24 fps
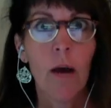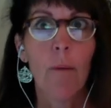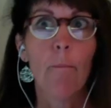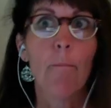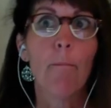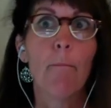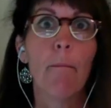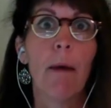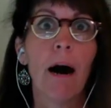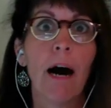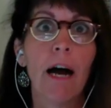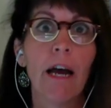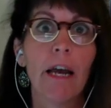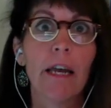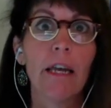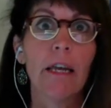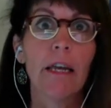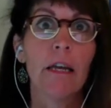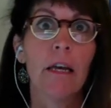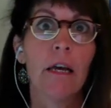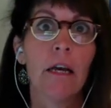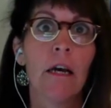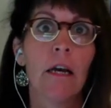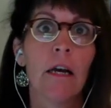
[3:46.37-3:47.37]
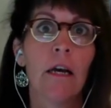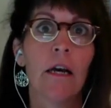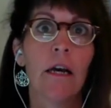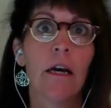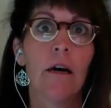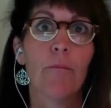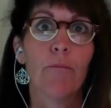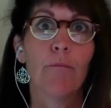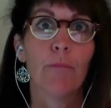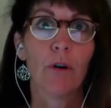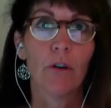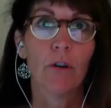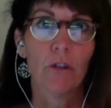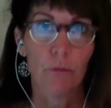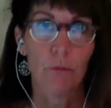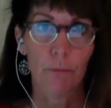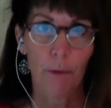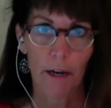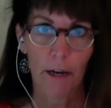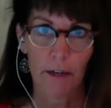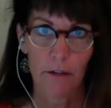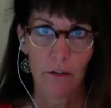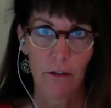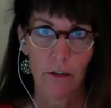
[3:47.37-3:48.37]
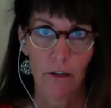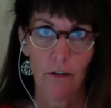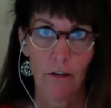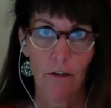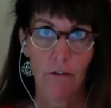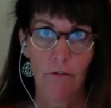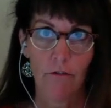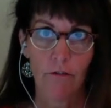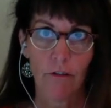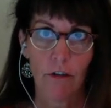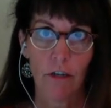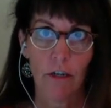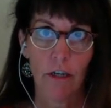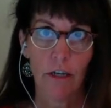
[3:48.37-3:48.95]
My perspective